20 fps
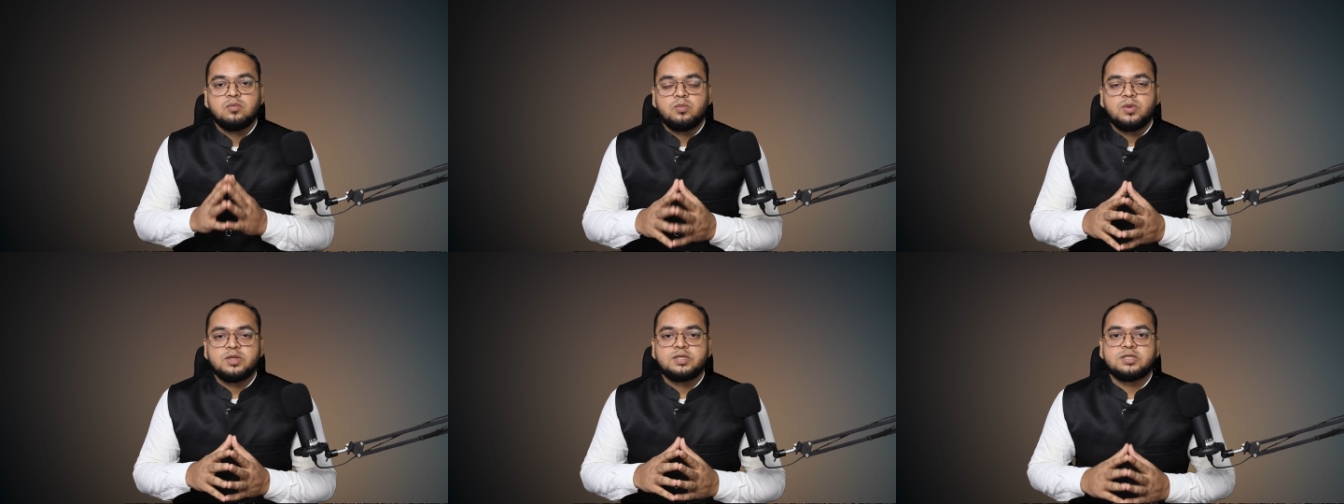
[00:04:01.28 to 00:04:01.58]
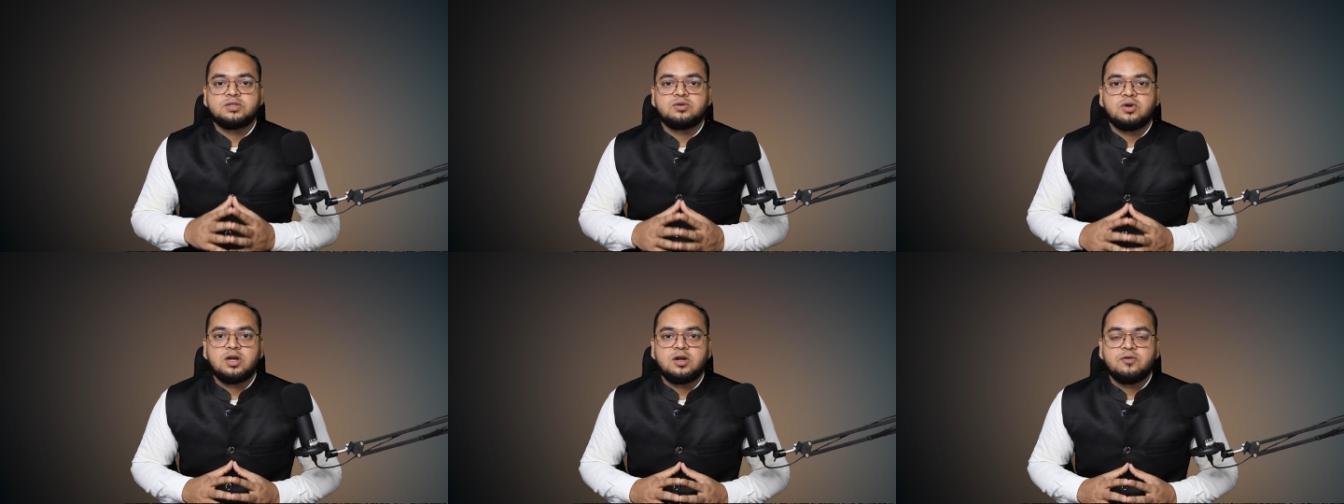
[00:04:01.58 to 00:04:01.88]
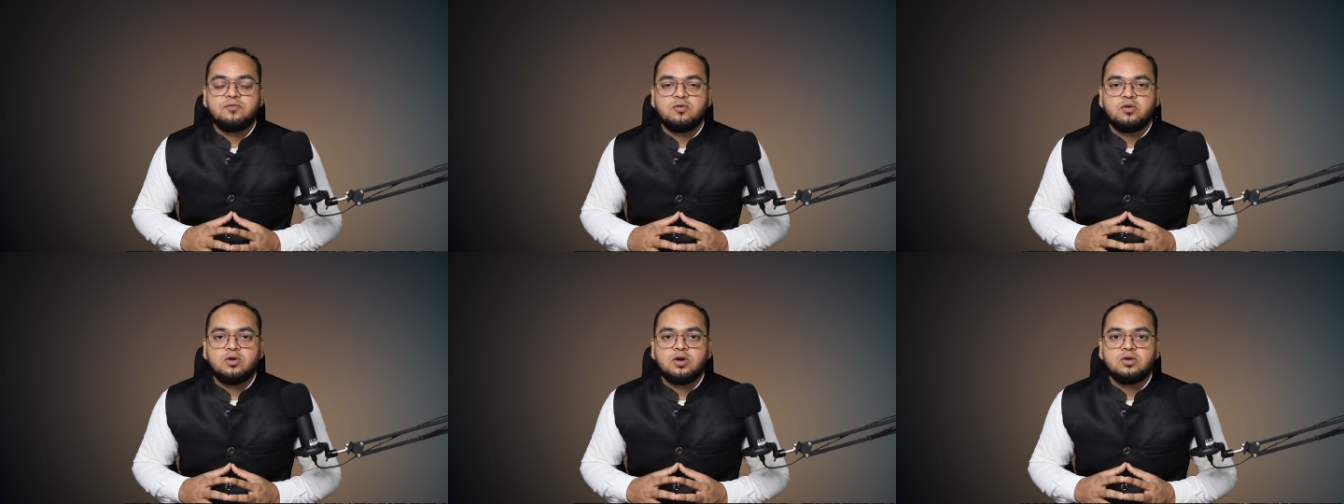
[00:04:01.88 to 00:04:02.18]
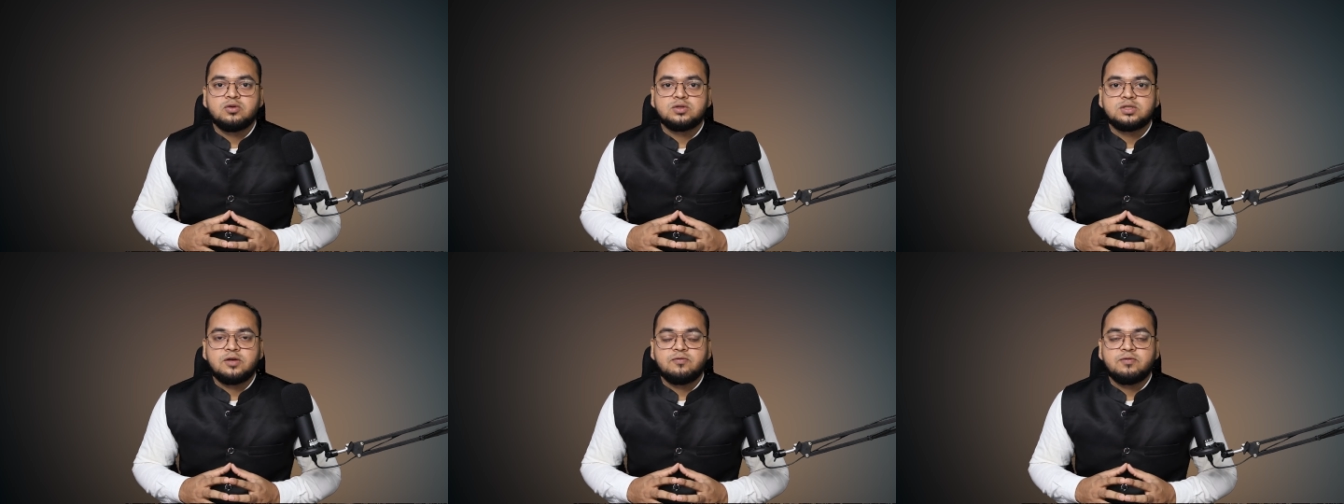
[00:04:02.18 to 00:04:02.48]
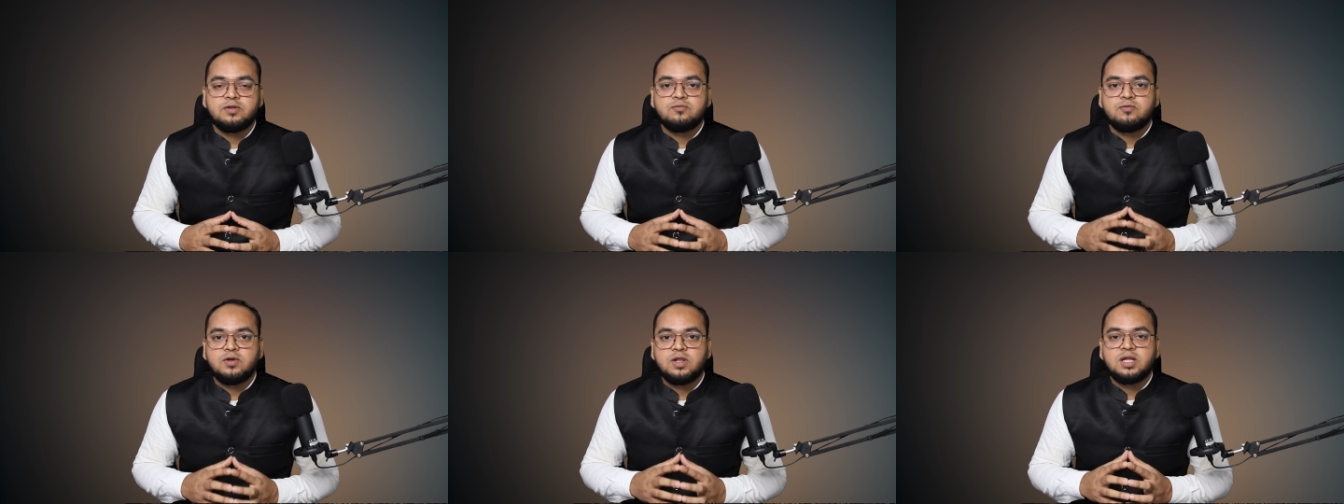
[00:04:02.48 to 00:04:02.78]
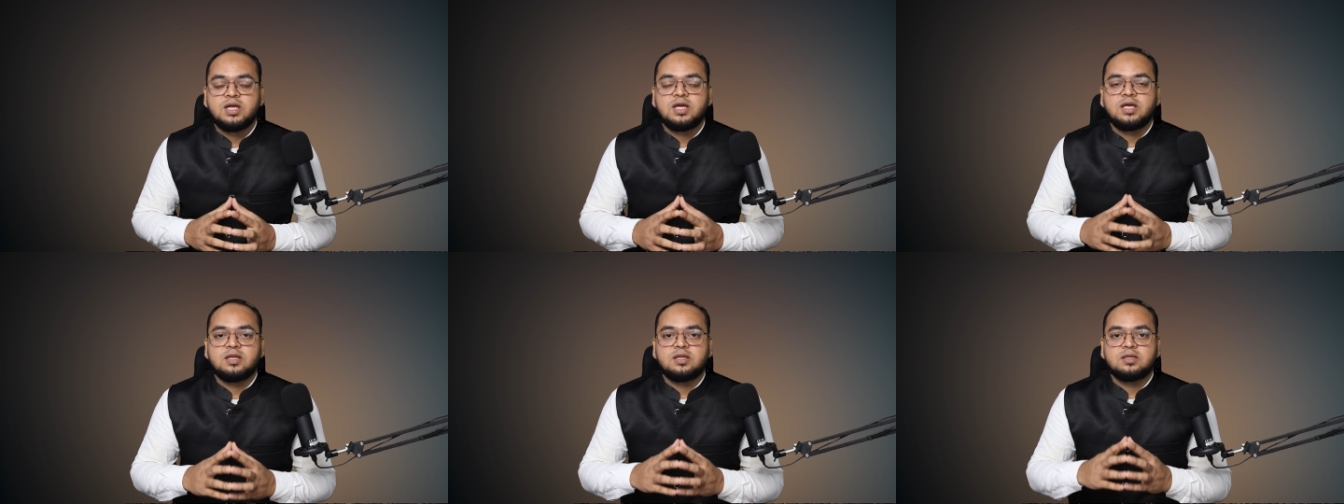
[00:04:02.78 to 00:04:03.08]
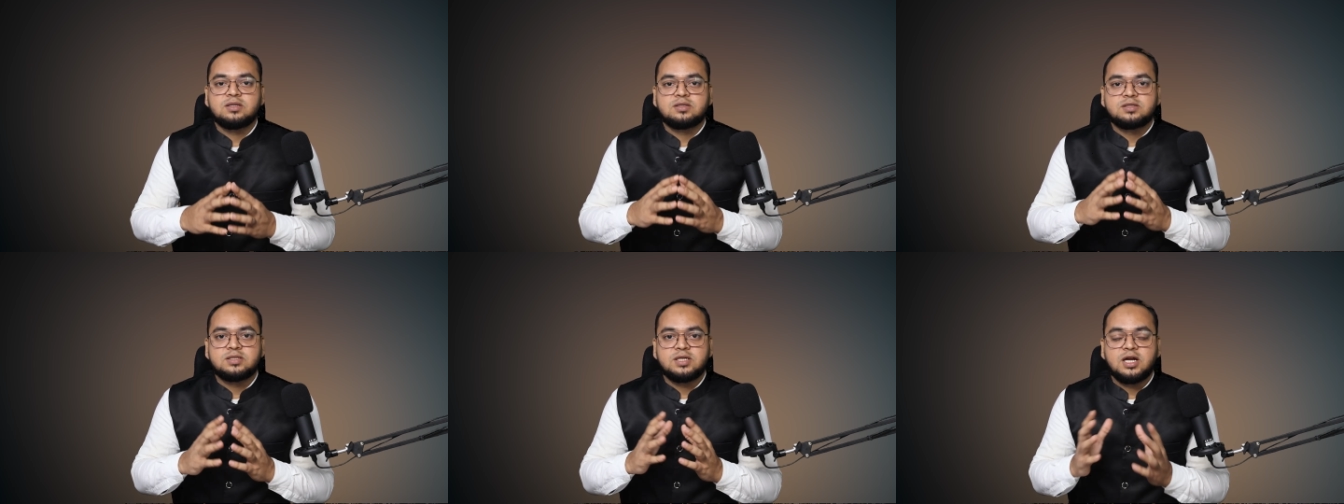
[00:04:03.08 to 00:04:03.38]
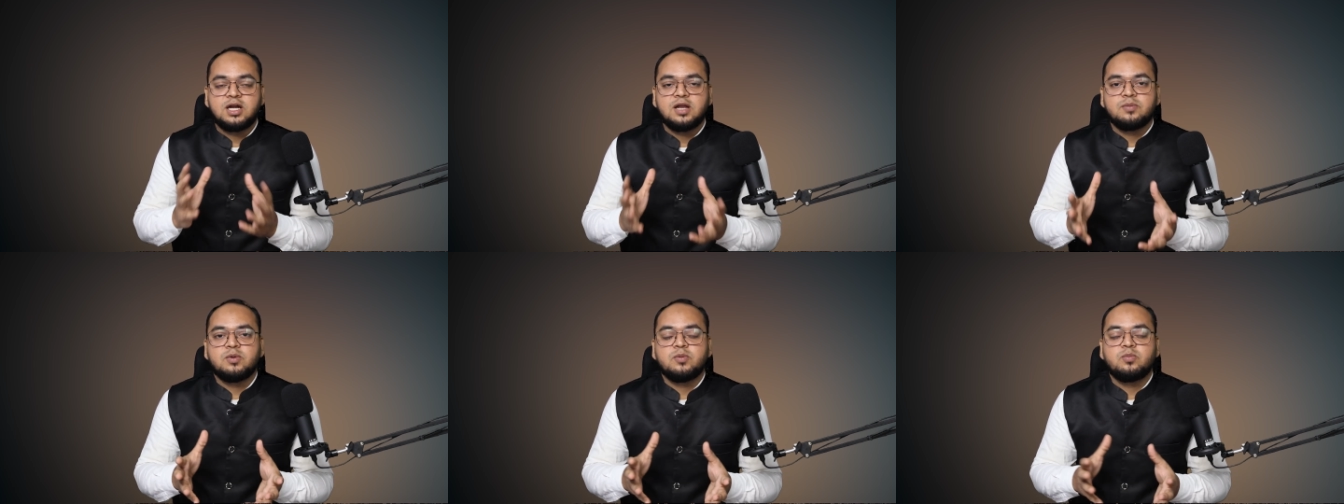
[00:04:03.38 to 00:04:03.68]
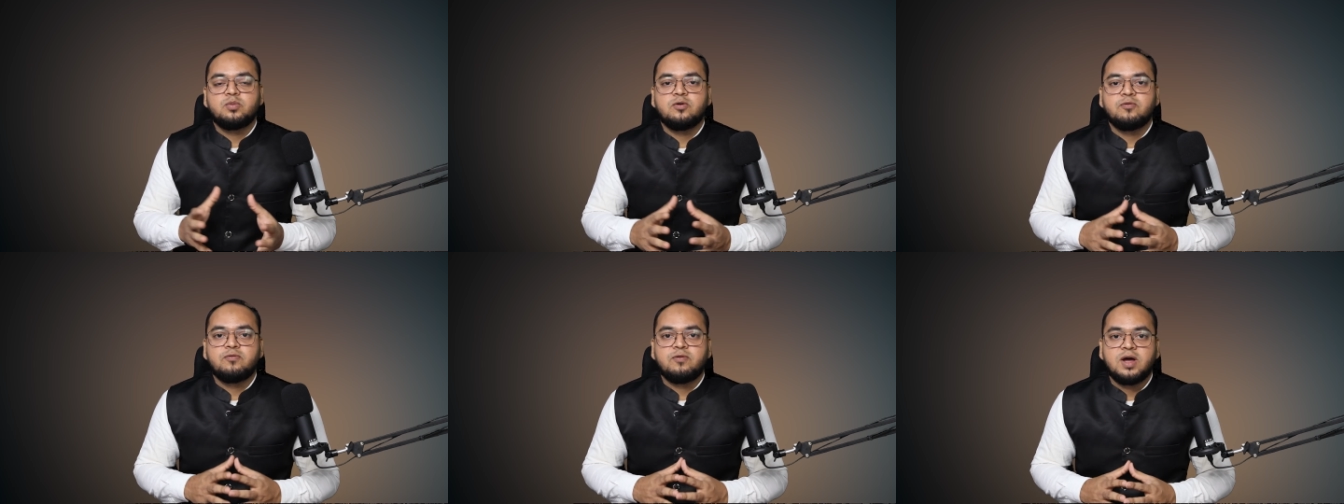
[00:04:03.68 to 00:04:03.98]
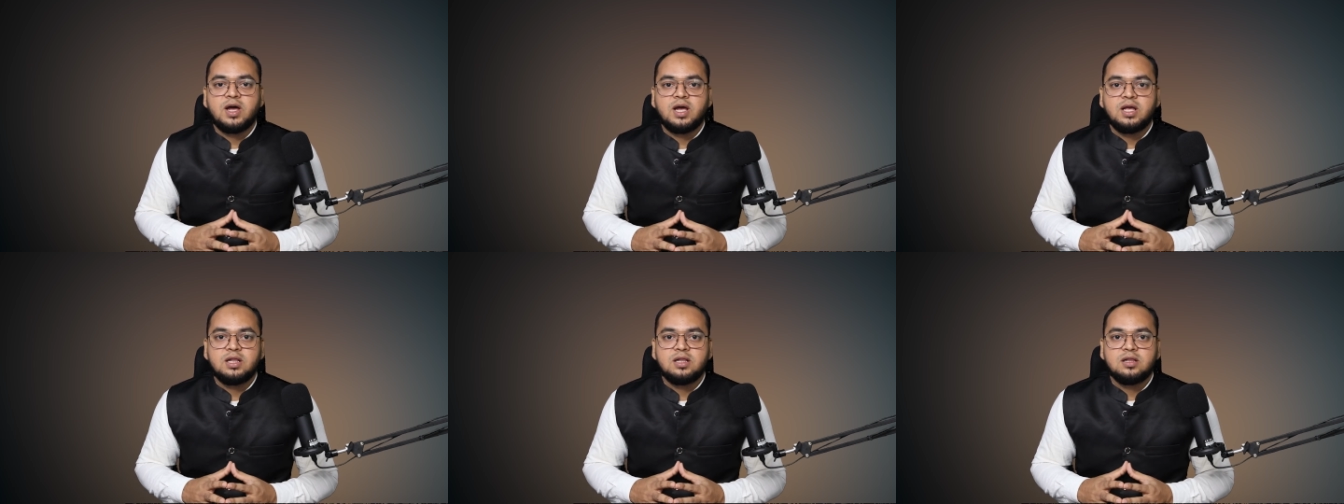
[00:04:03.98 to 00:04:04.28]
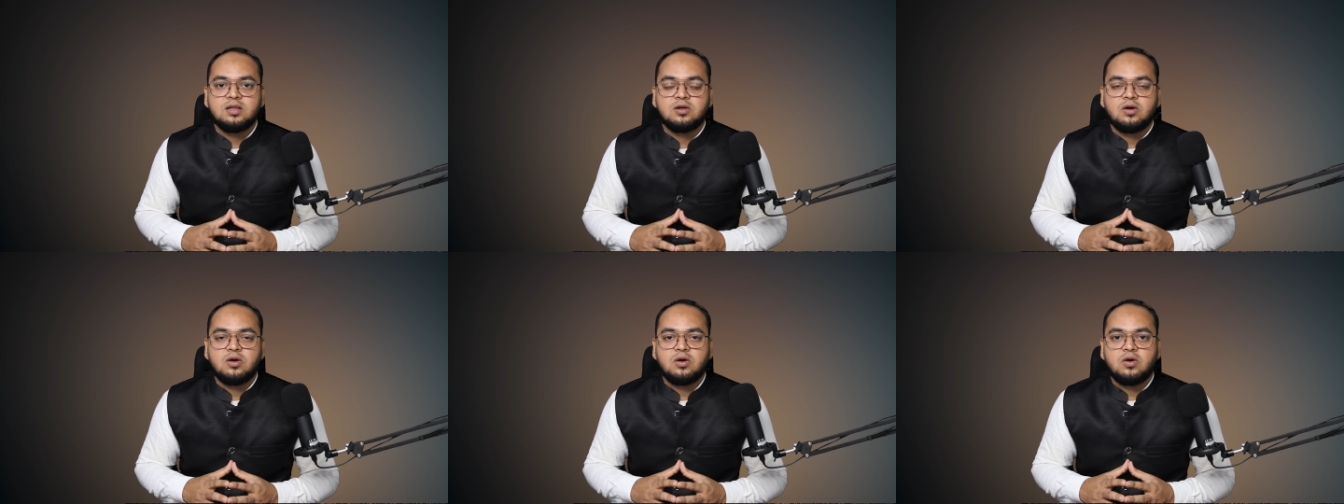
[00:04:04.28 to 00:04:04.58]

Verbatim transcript: Message twenty-four into seven will set up a profile